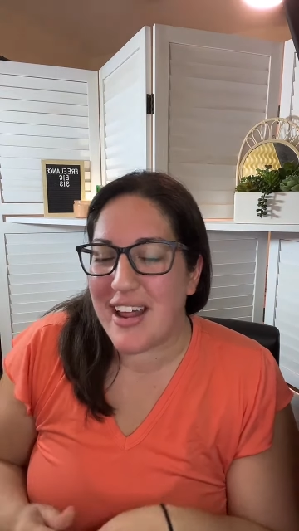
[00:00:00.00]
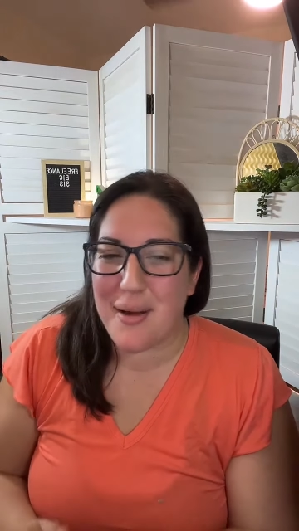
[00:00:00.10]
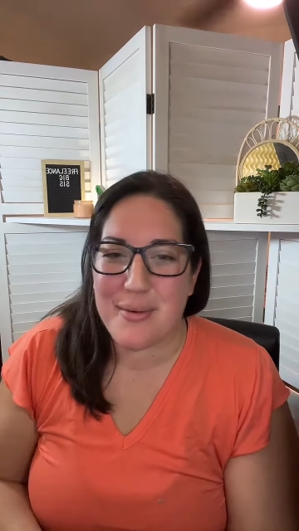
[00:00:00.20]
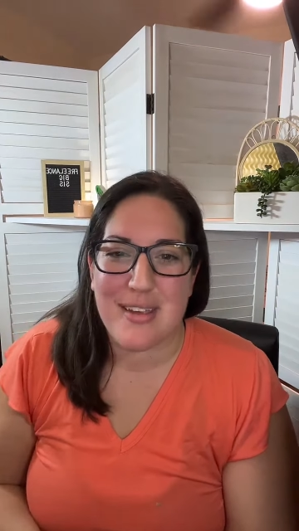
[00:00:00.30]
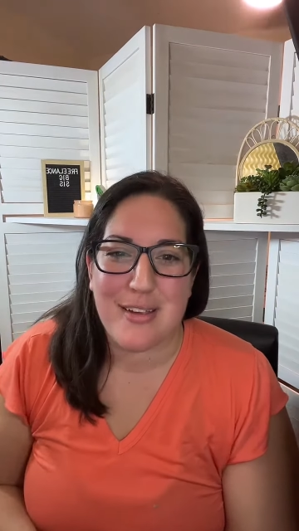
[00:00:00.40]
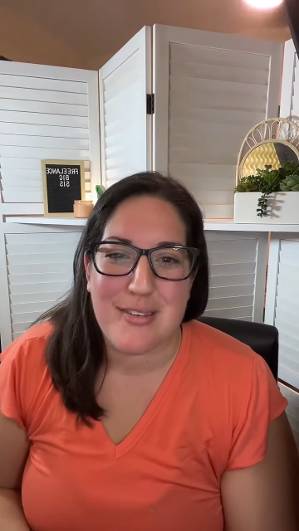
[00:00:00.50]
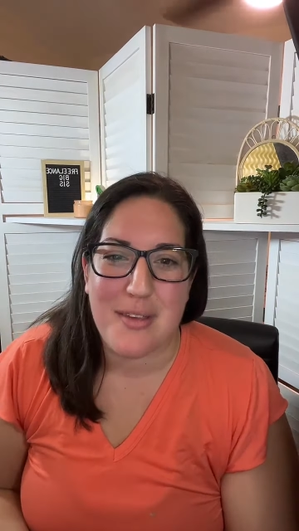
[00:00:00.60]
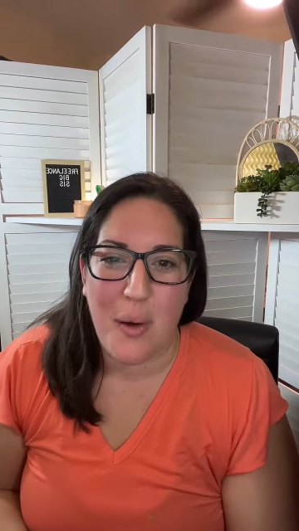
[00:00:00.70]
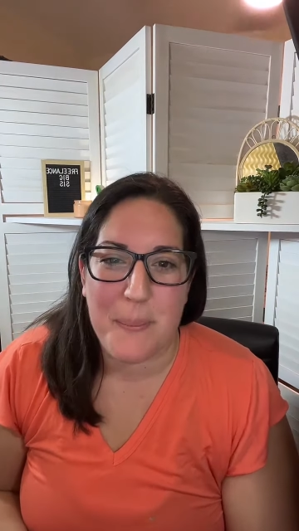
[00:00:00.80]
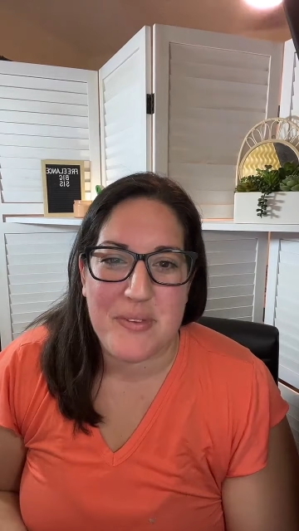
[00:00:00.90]
And I was like,
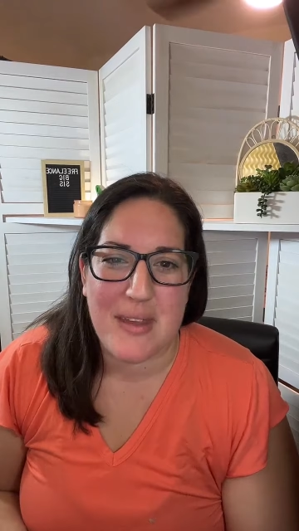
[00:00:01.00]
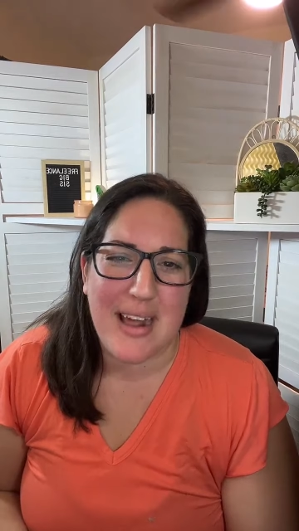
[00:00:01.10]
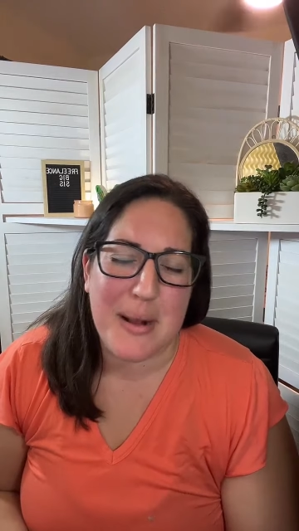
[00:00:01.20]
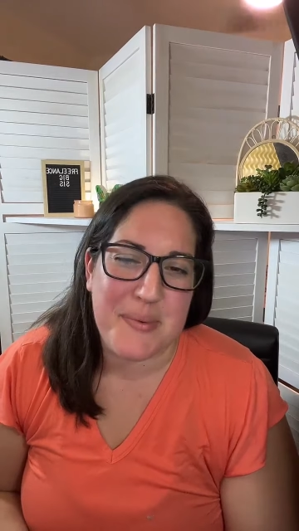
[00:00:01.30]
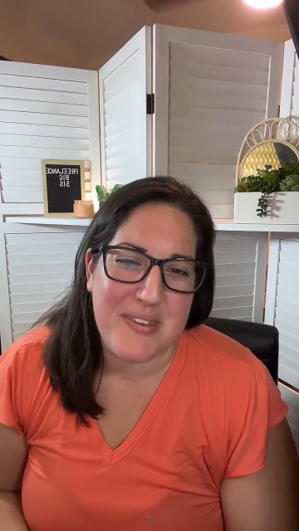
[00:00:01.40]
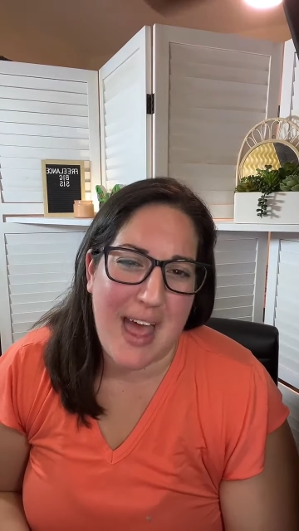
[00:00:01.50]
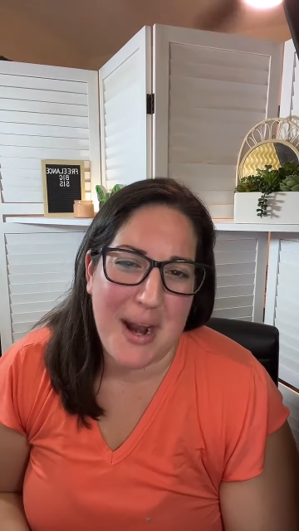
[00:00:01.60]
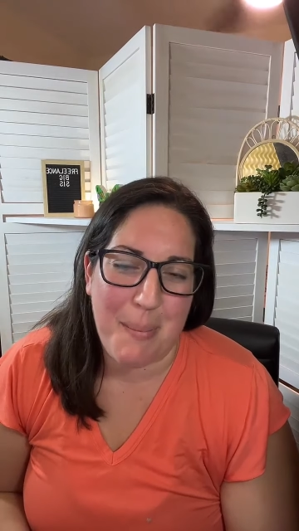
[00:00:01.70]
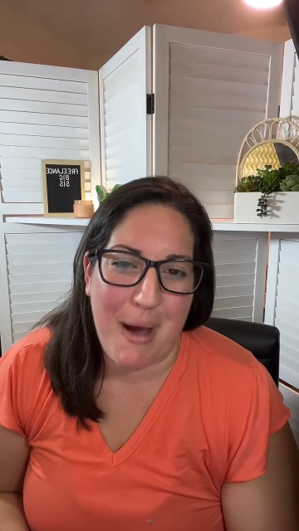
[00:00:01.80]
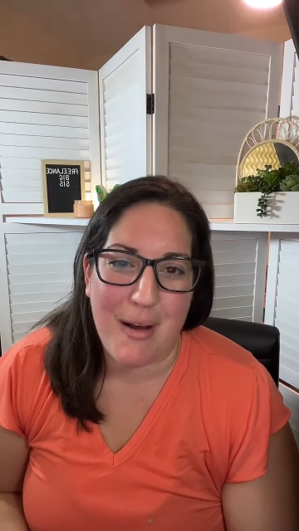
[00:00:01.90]
so upset, not
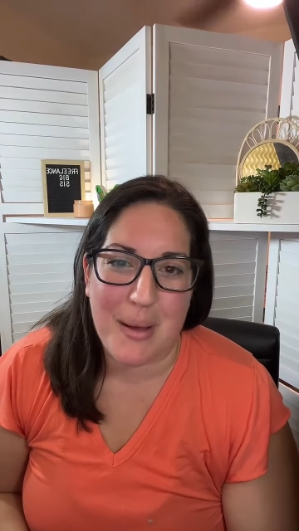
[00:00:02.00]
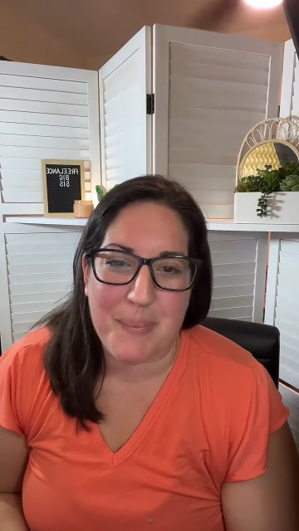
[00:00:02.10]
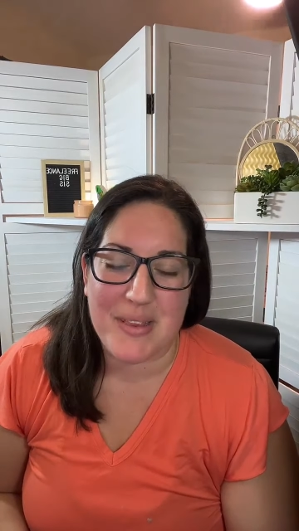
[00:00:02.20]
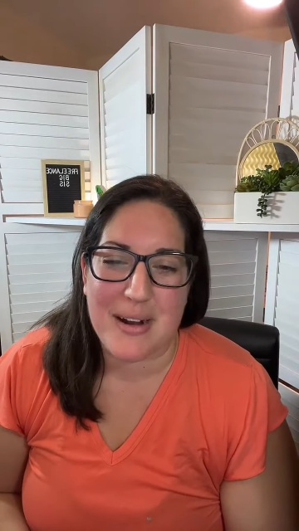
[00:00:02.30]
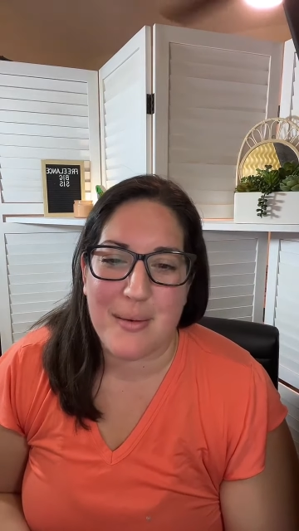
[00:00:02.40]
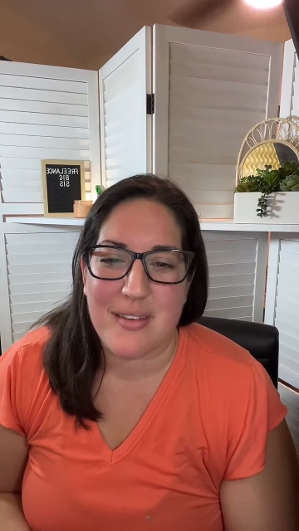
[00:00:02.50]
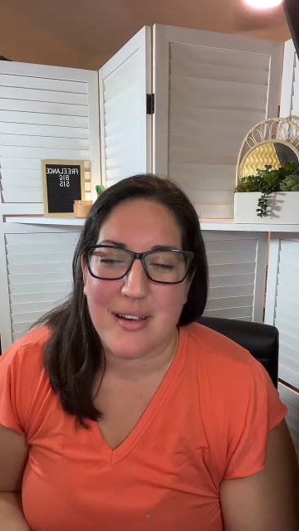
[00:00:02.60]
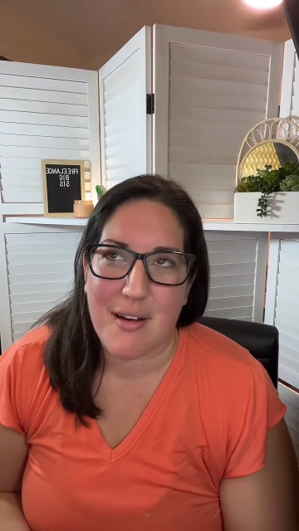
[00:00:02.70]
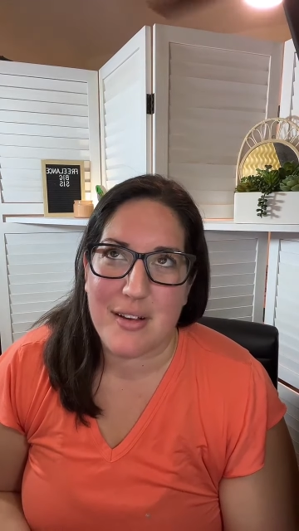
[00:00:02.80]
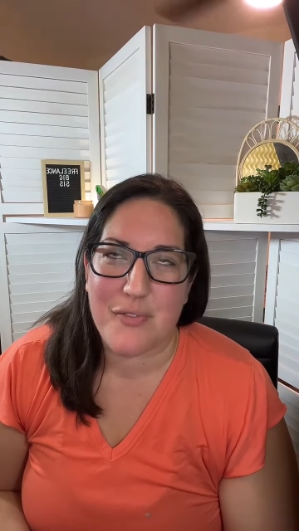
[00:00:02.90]
upset about it, but then I was
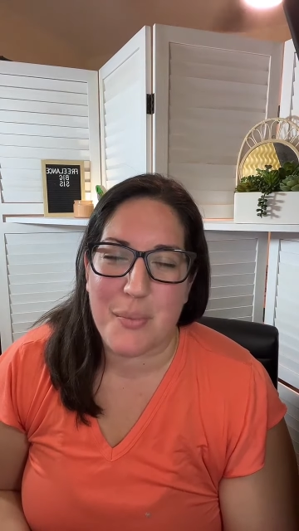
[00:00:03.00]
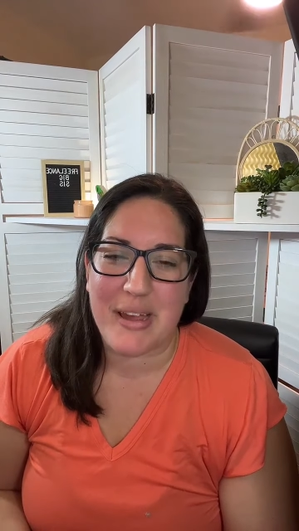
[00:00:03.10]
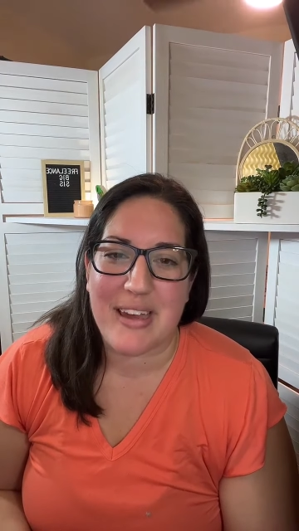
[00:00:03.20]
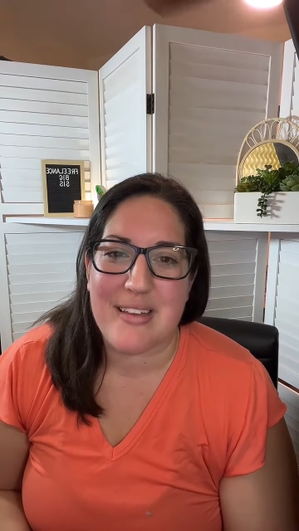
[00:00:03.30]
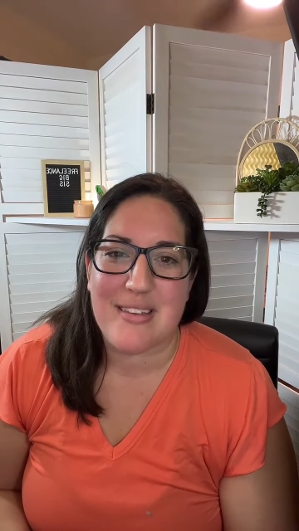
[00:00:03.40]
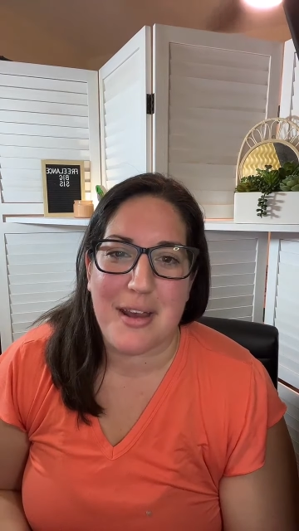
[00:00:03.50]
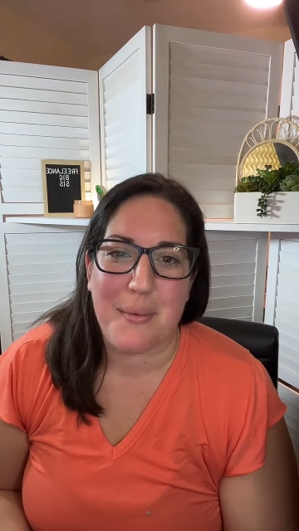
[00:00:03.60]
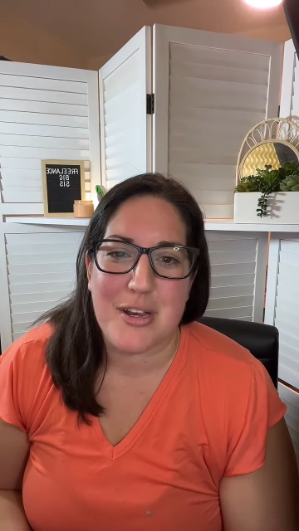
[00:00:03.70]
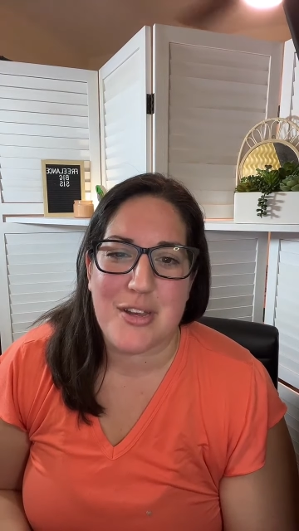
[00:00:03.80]
like, oh, it's for my kids anyway.